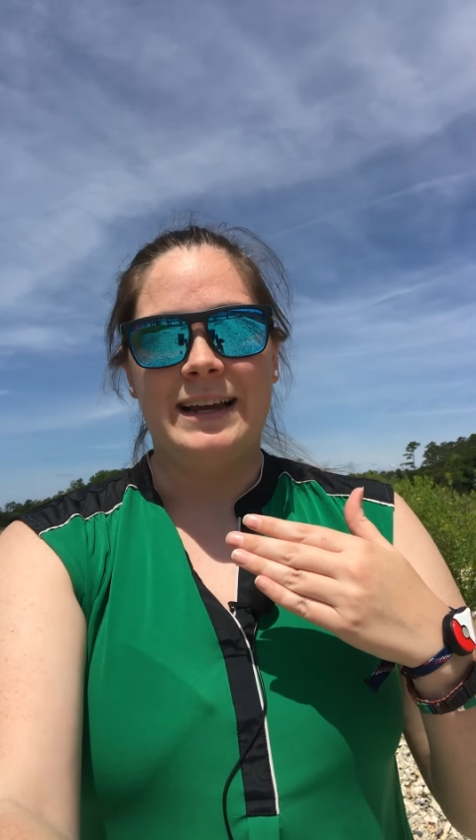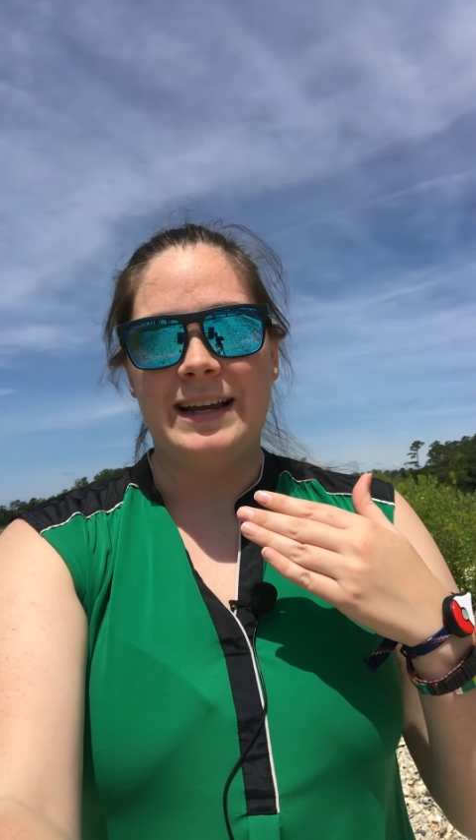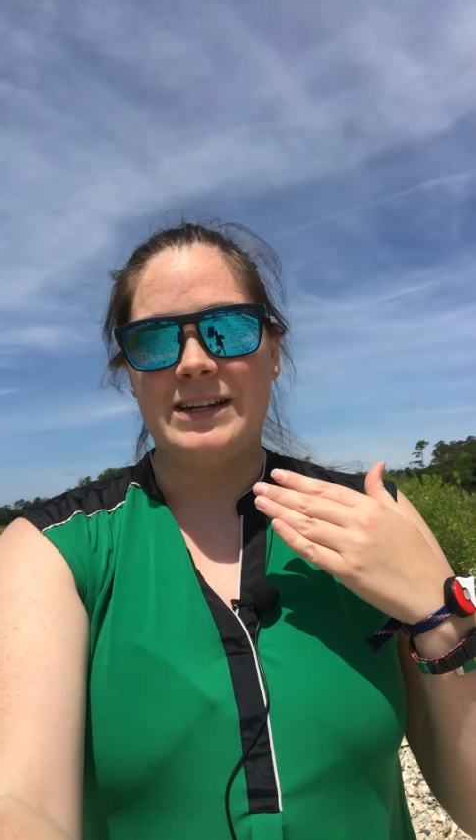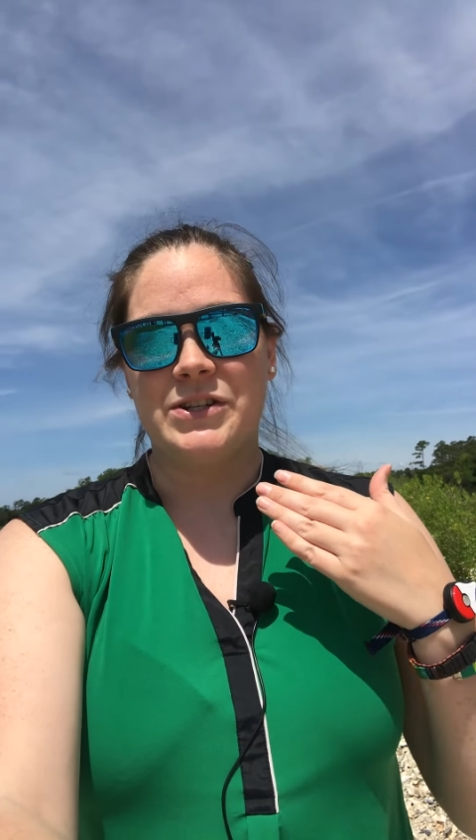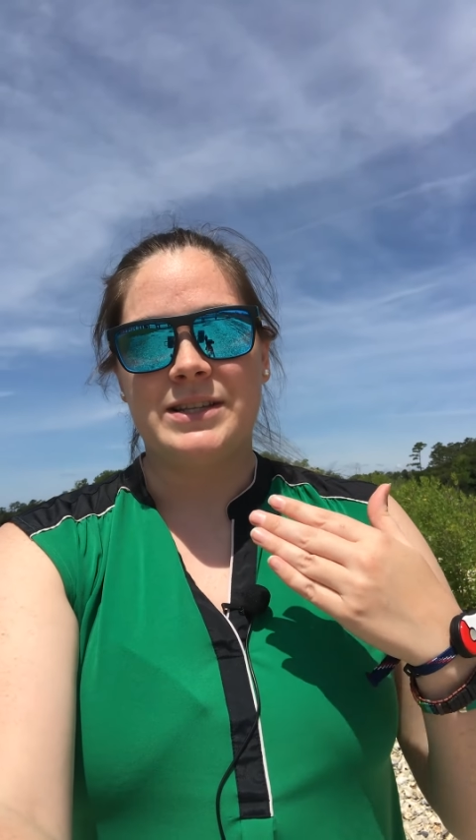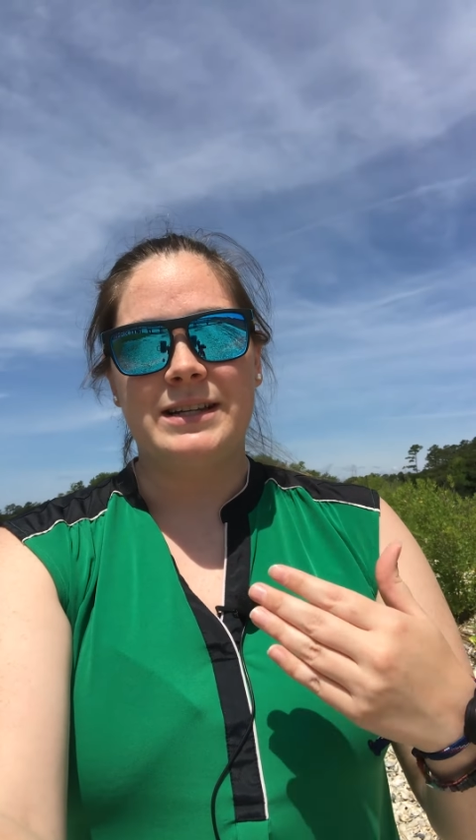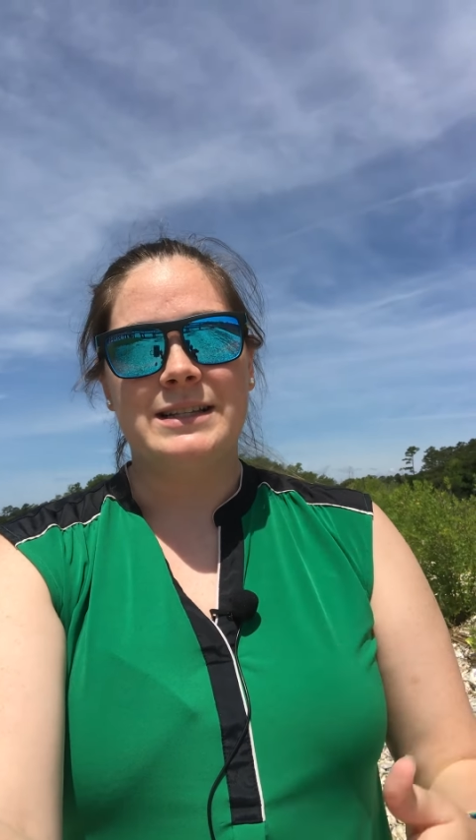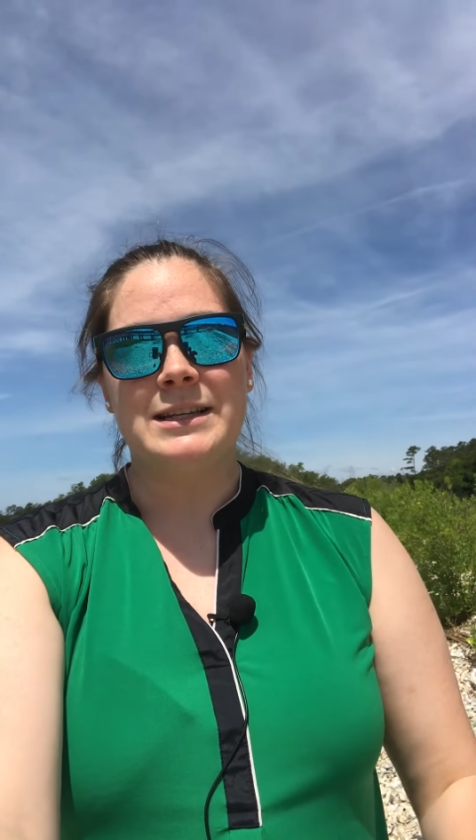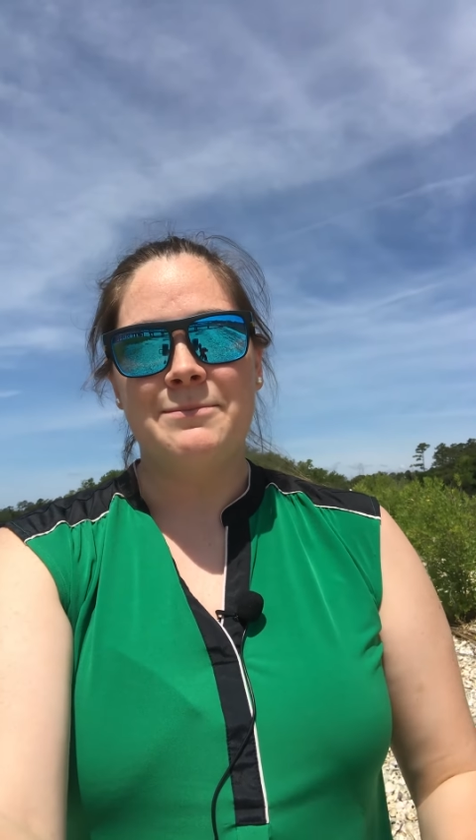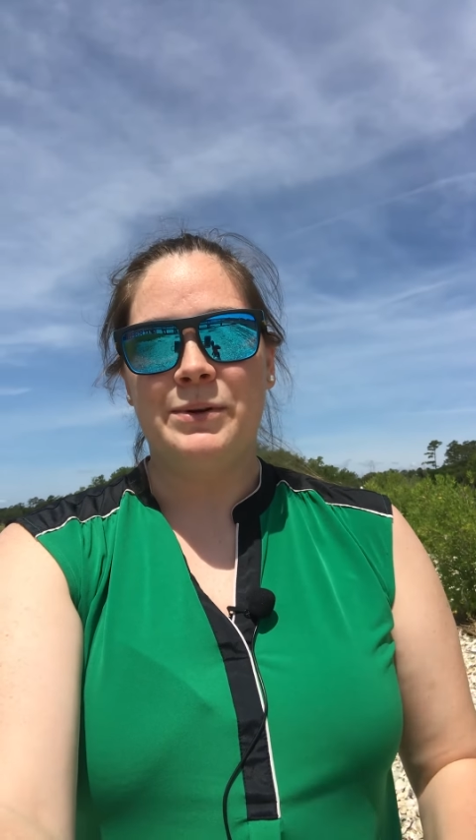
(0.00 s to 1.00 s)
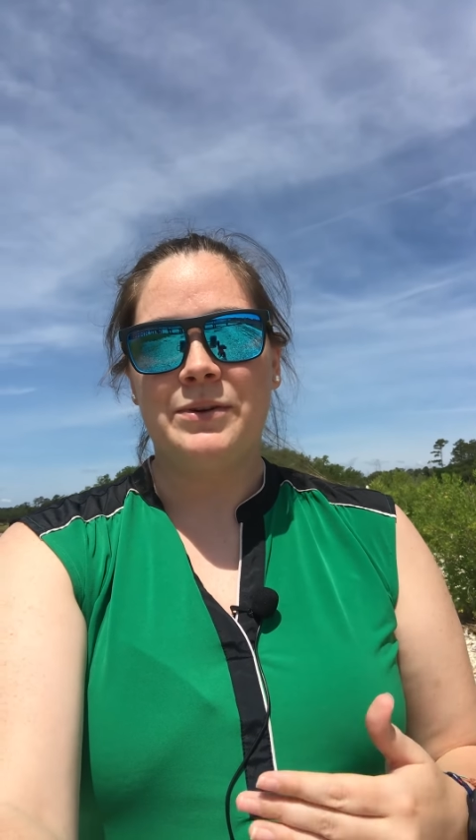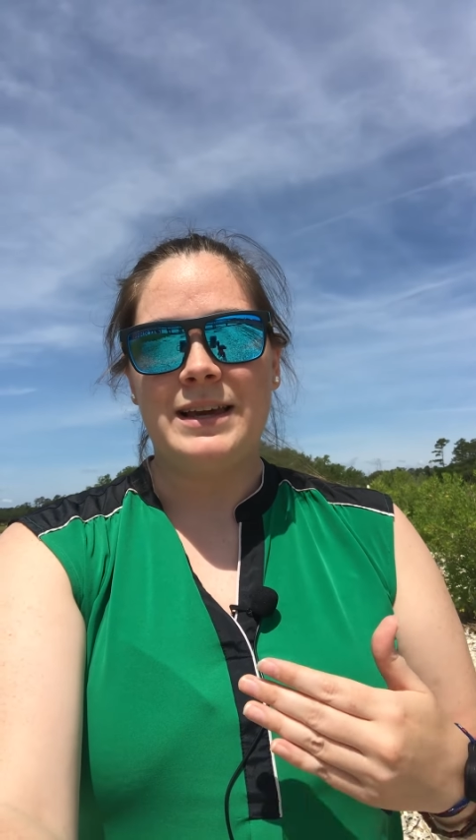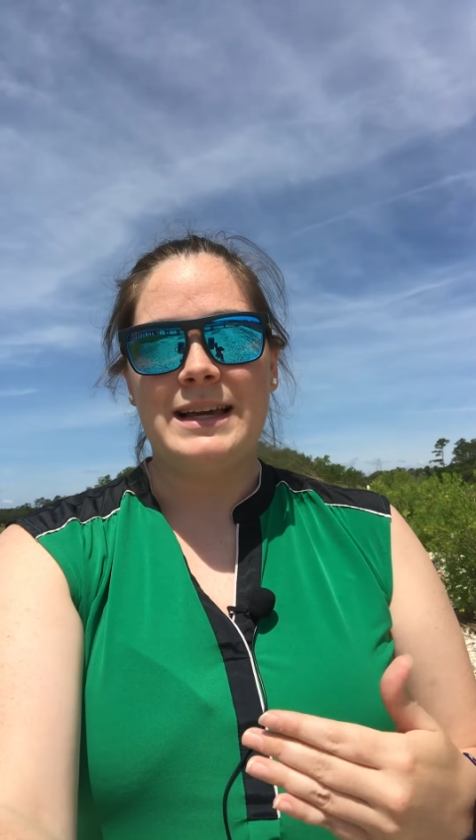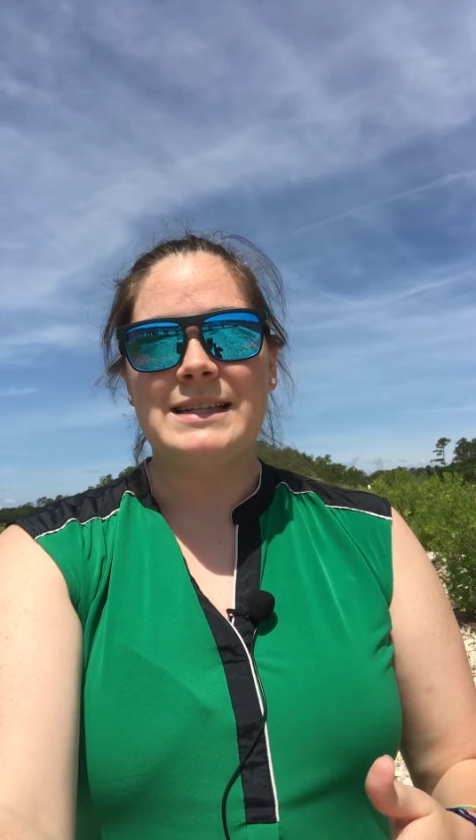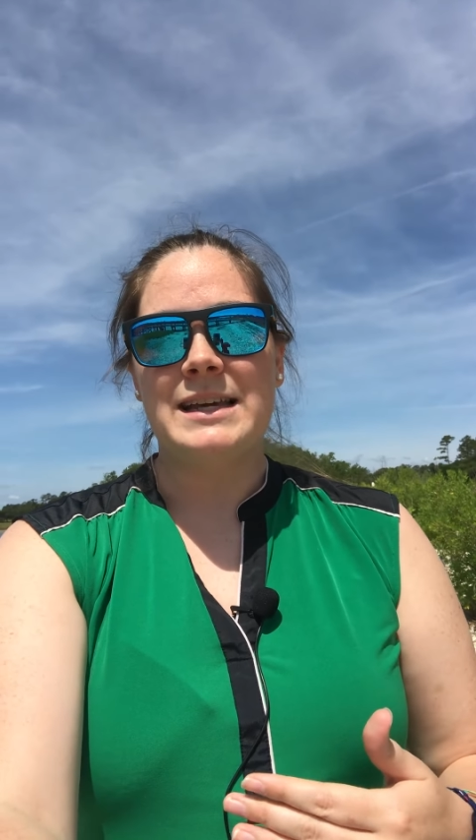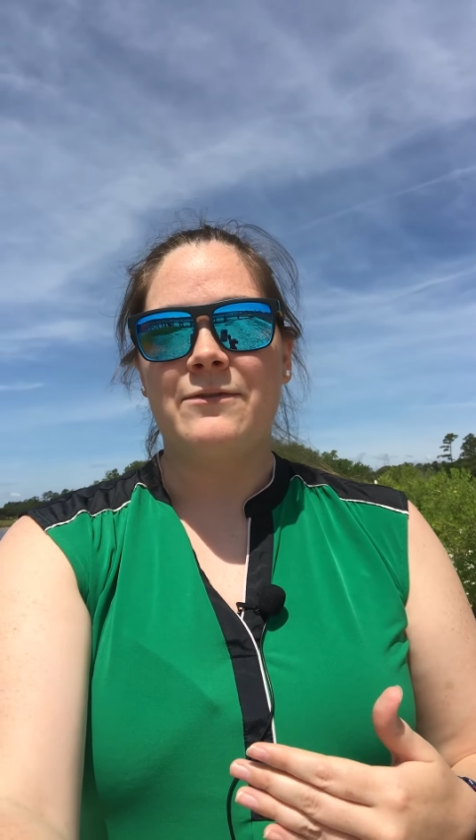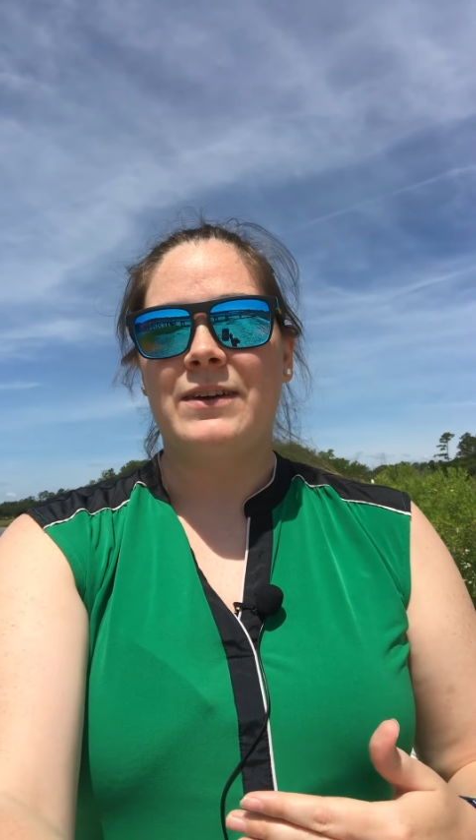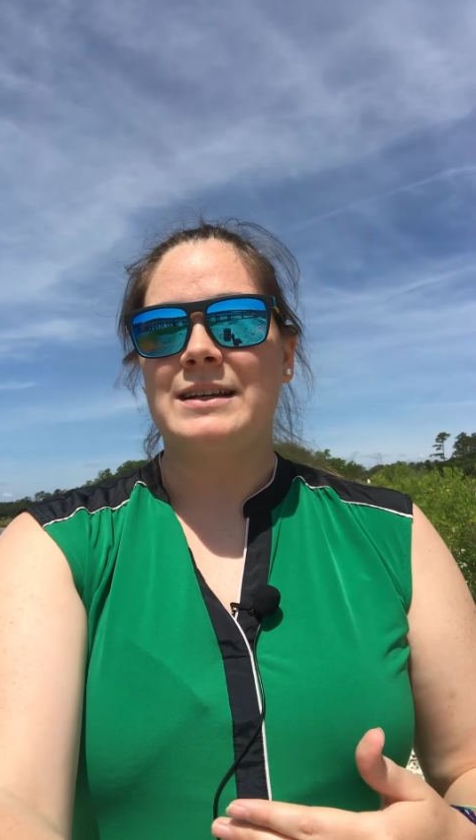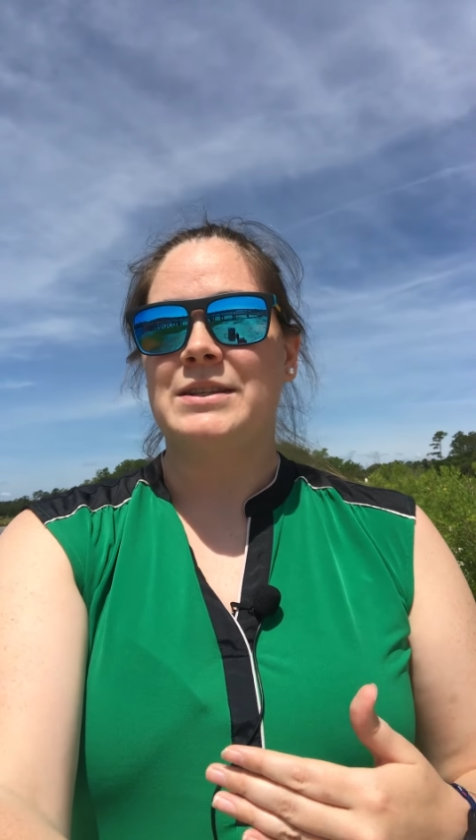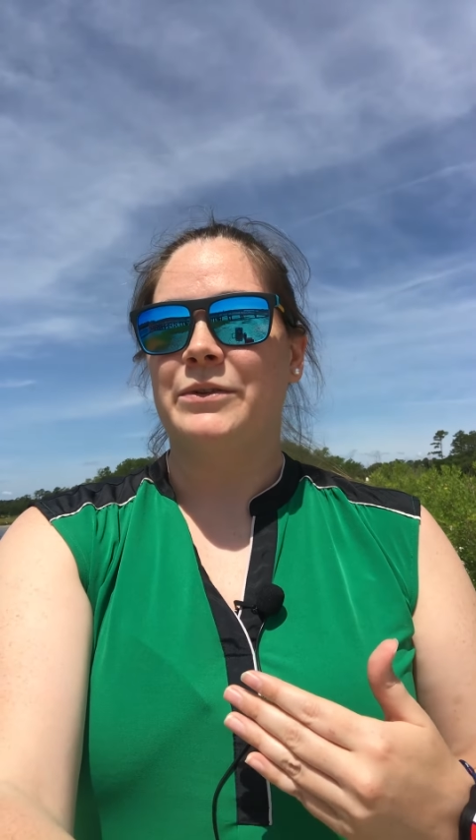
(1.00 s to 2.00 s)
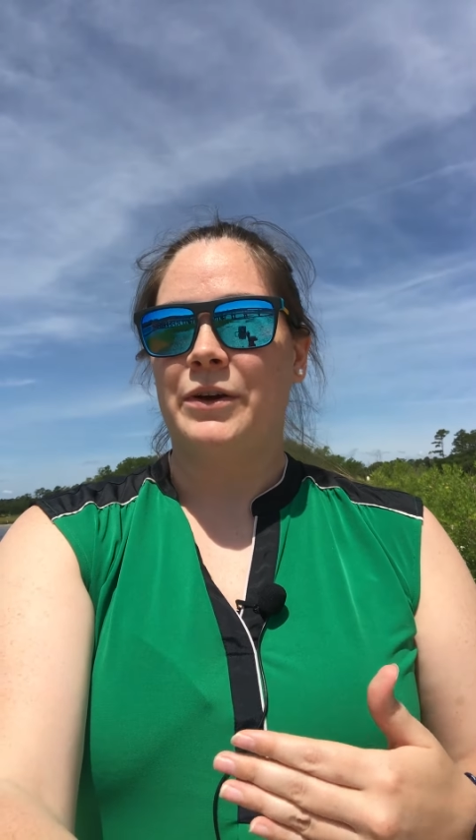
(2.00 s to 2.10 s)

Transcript: and just a simple, easy fix to